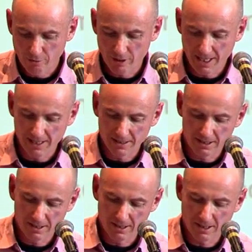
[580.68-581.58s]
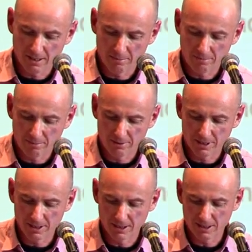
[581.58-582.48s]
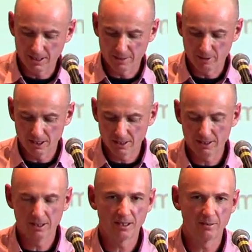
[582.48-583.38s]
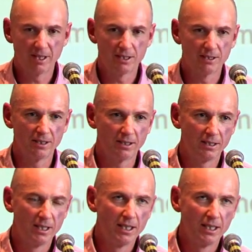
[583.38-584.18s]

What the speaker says: Relating this to the prisoner's dilemma, you can imagine that